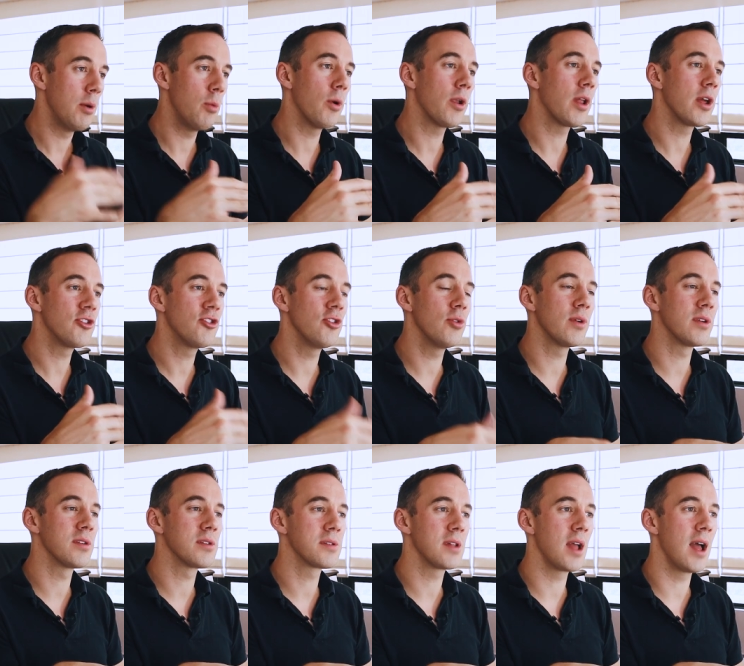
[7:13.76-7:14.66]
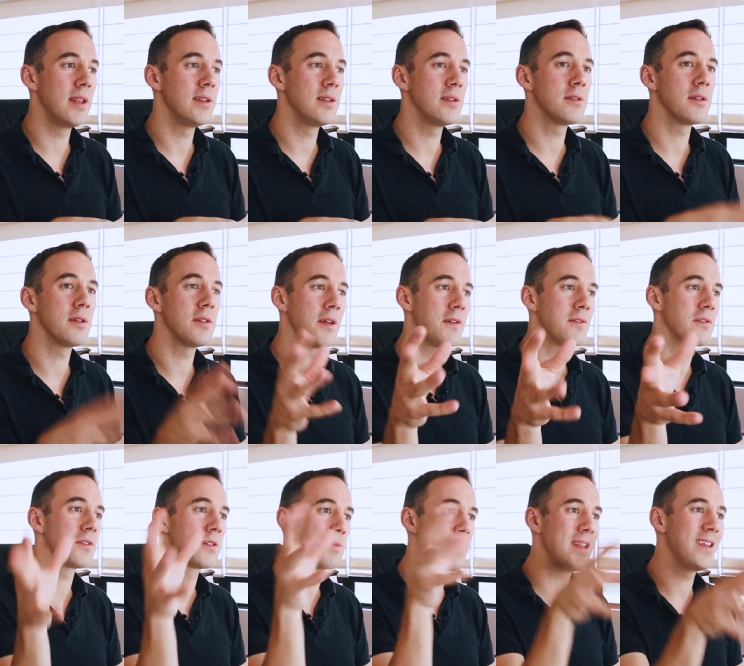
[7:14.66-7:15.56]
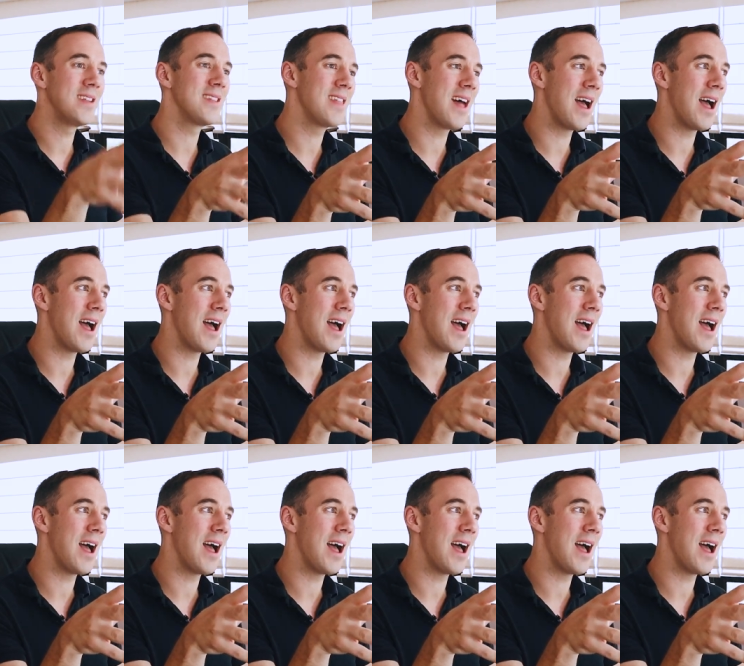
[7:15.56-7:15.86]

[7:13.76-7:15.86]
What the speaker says: But what I do understand is that they suspended